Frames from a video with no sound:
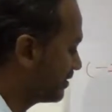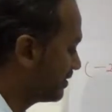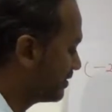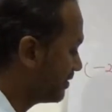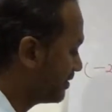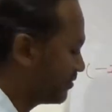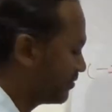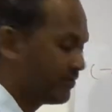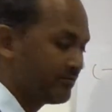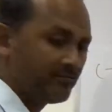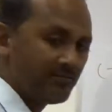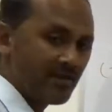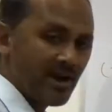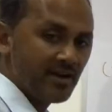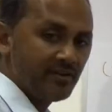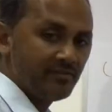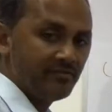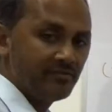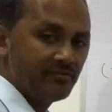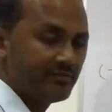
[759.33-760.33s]
over
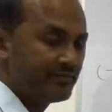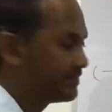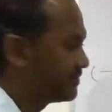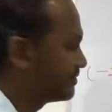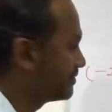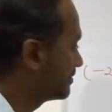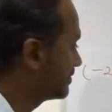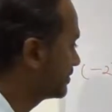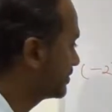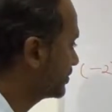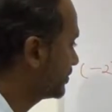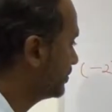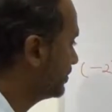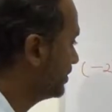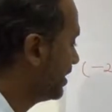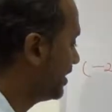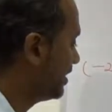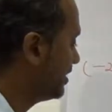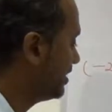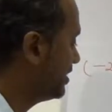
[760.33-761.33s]
5. So
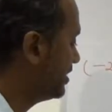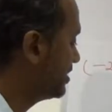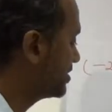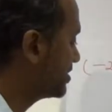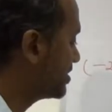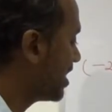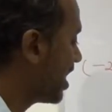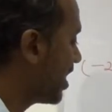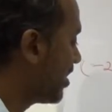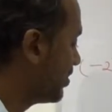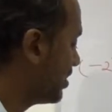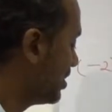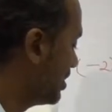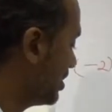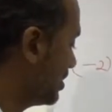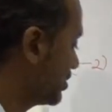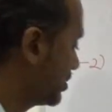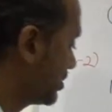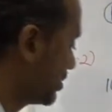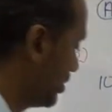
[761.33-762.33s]
that is our
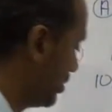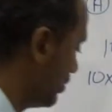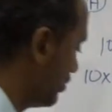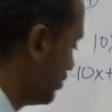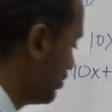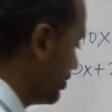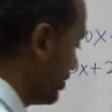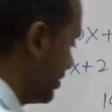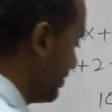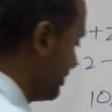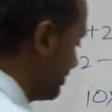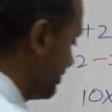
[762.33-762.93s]
solution.